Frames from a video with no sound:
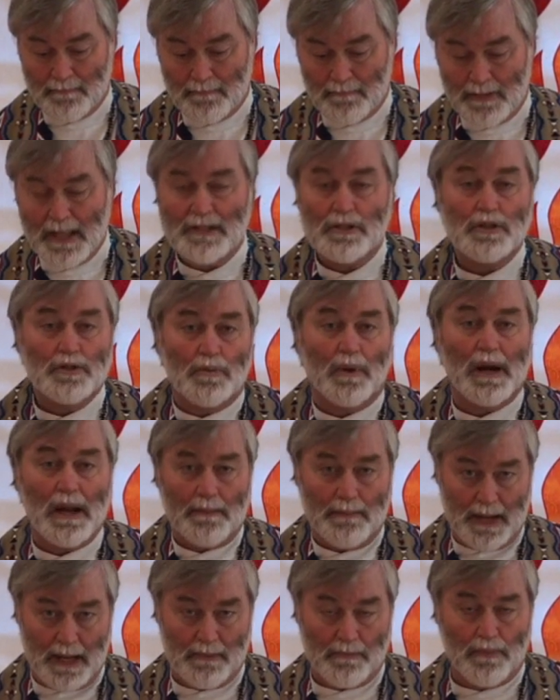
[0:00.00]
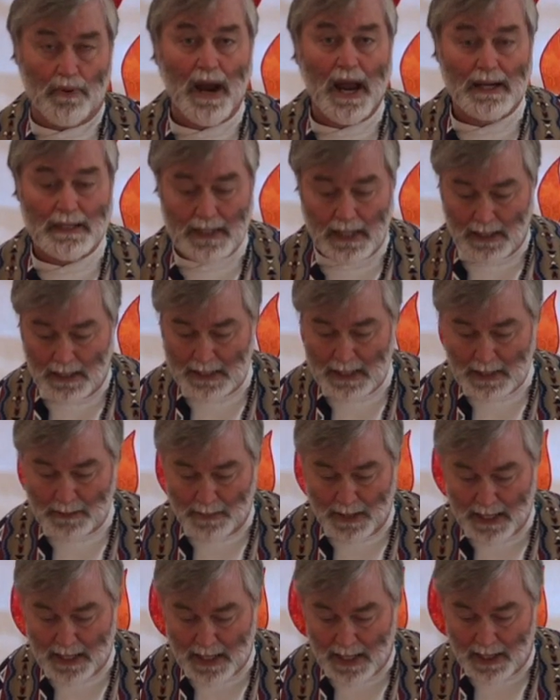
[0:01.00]
This is what I mean, practically
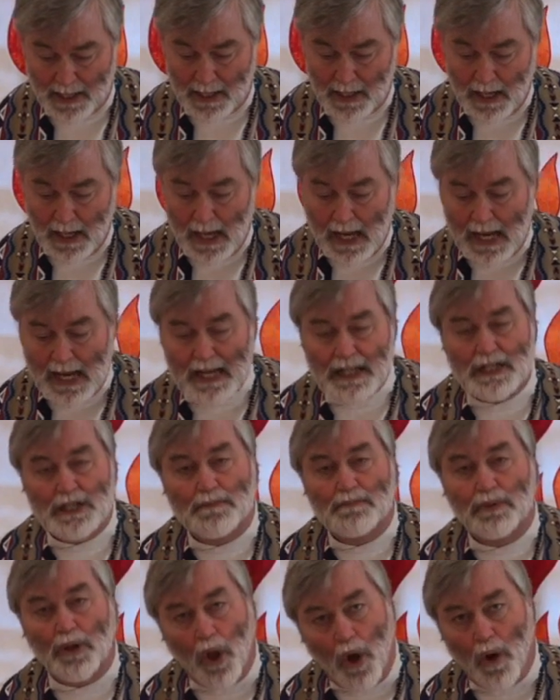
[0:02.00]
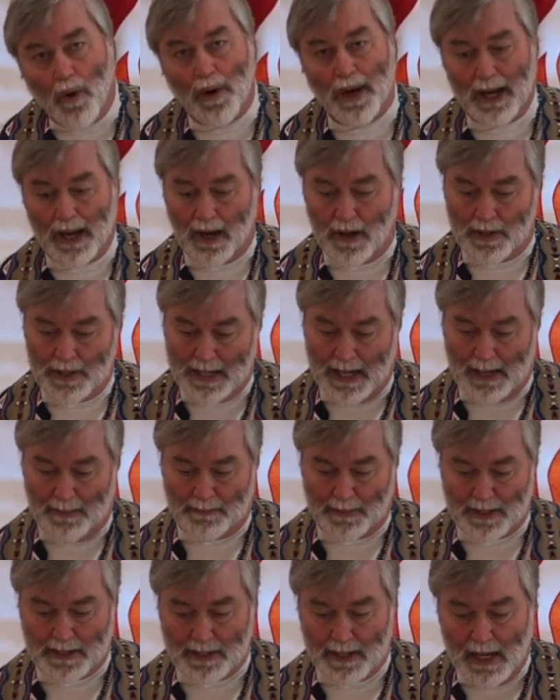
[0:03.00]
speaking. Exploring our
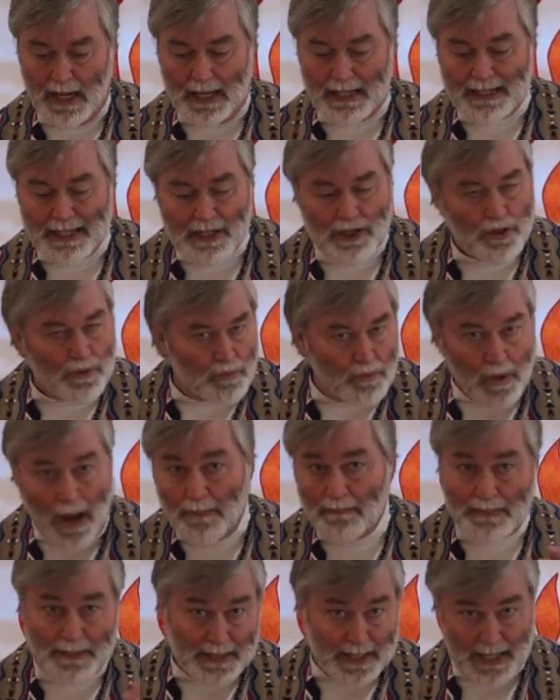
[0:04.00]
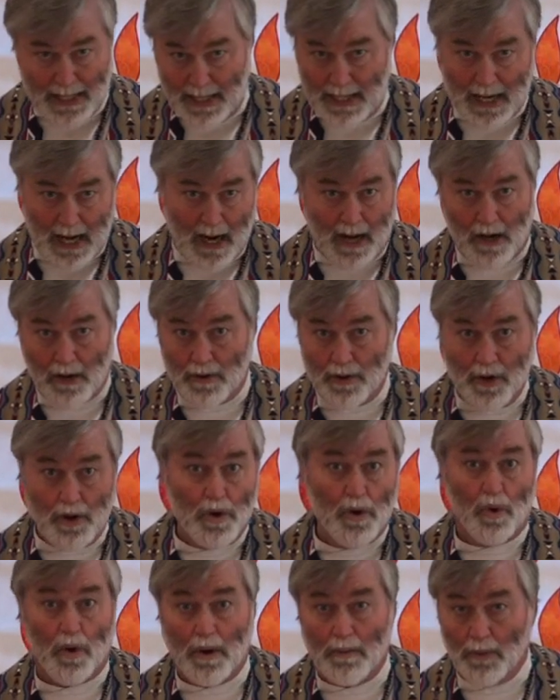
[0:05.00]
depths, disrupting our
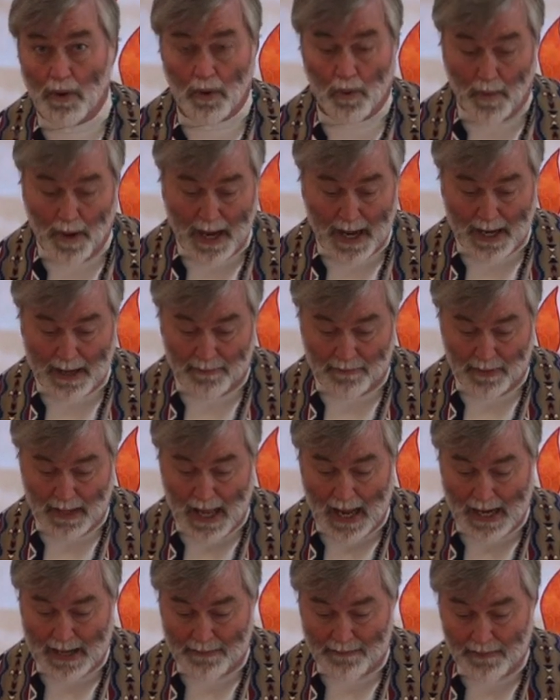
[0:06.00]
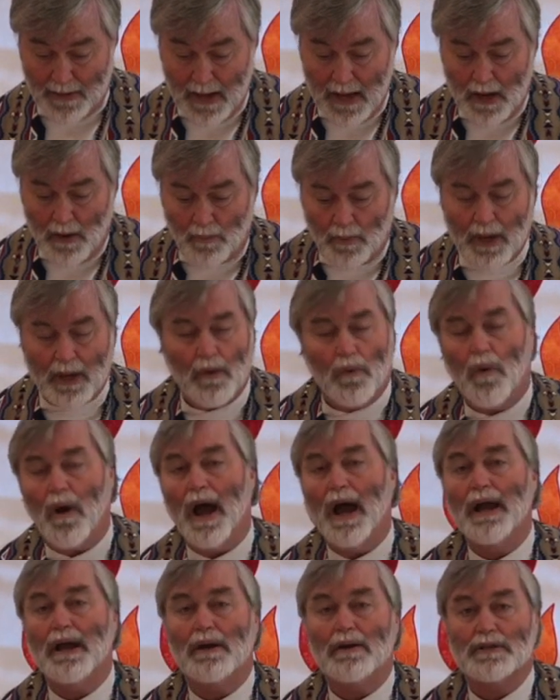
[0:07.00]
normal way of life
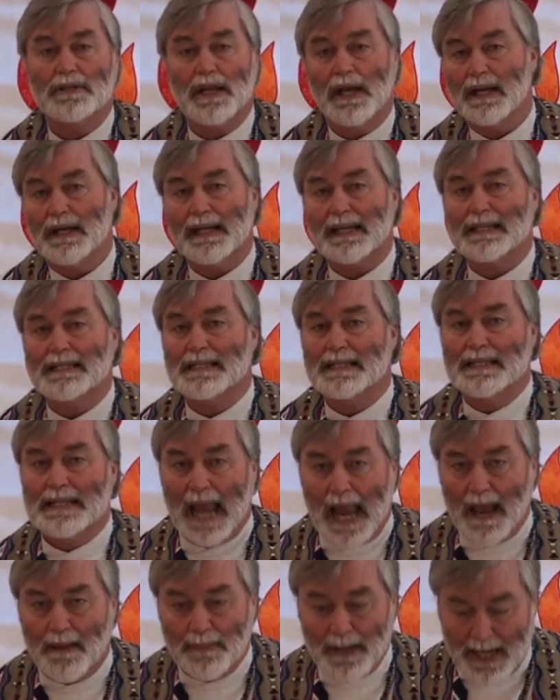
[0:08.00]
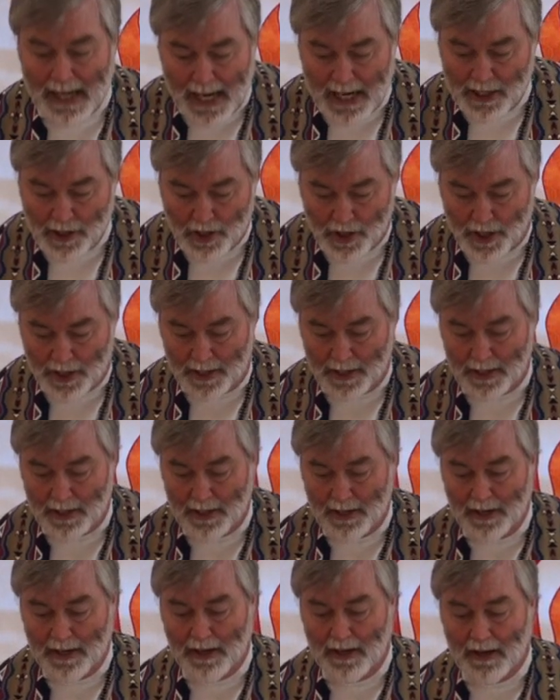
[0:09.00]
requires an examination
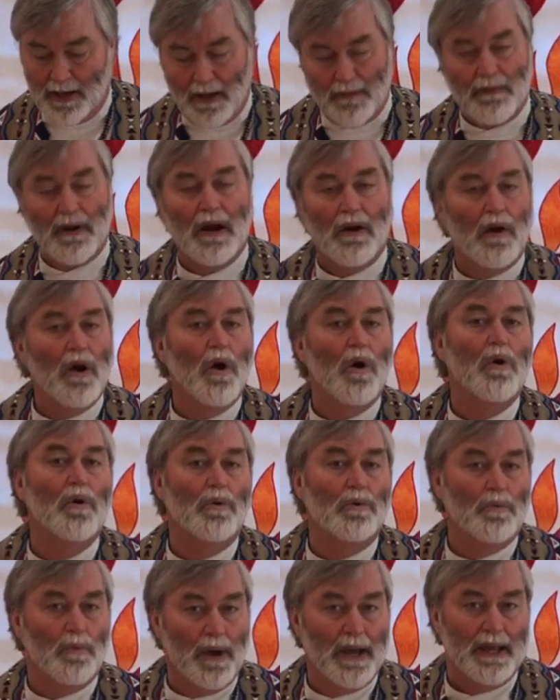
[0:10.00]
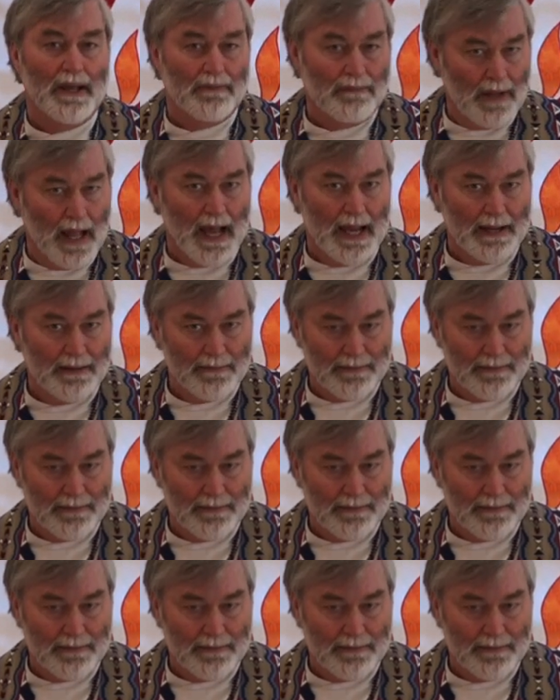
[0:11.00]
of our own way of life.